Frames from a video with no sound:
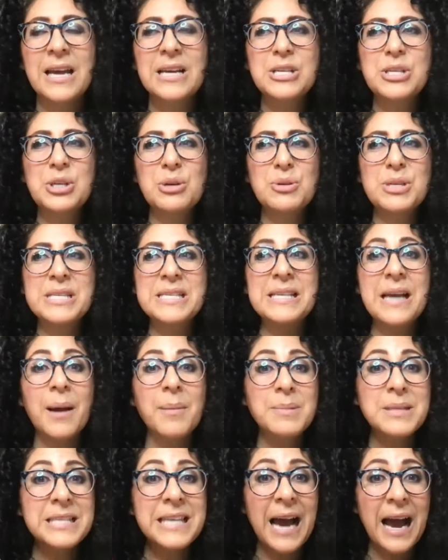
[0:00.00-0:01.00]
So
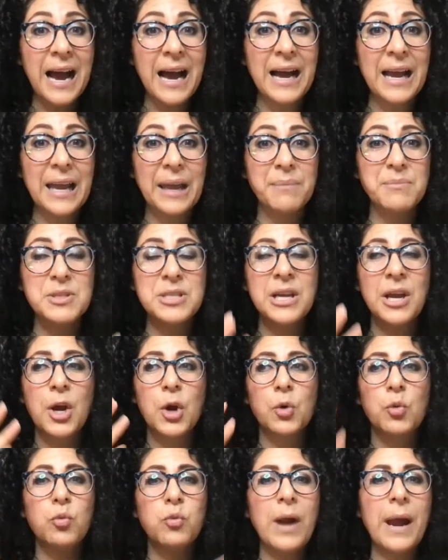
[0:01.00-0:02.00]
sometimes
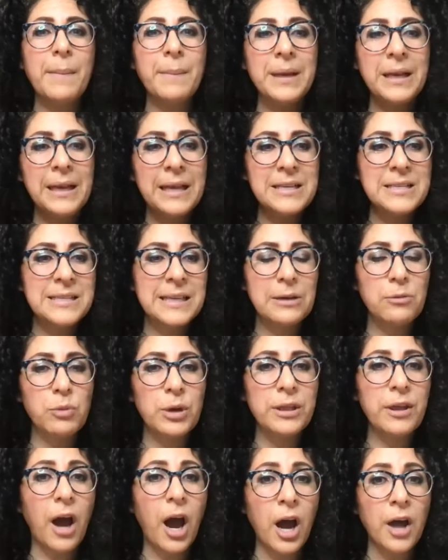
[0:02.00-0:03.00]
reminiscing
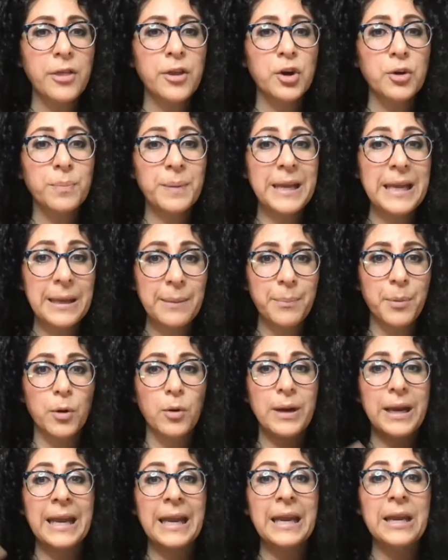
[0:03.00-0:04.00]
with other
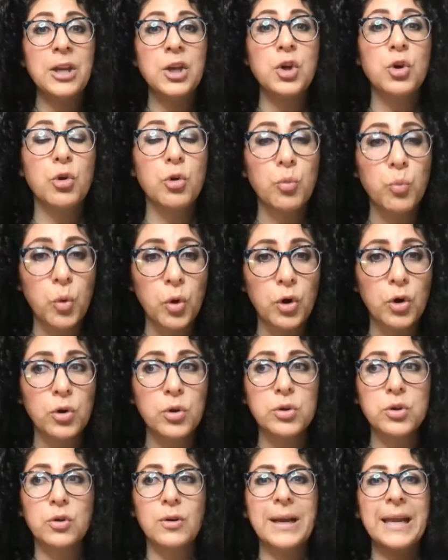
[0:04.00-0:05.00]
people in your
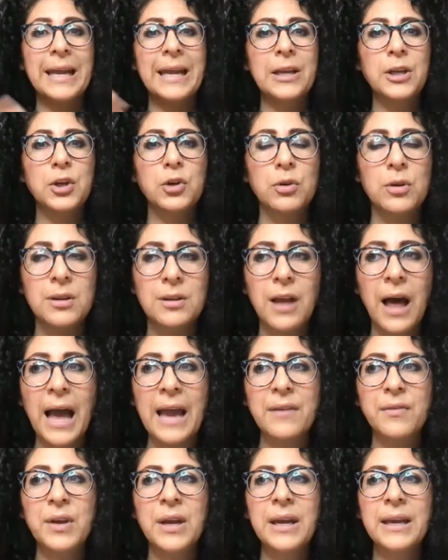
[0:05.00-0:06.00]
world or in your
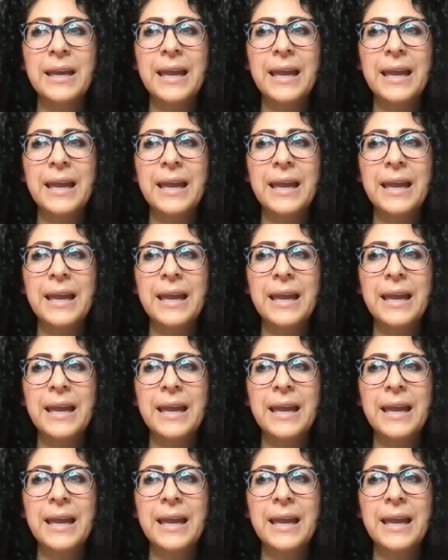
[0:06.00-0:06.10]
life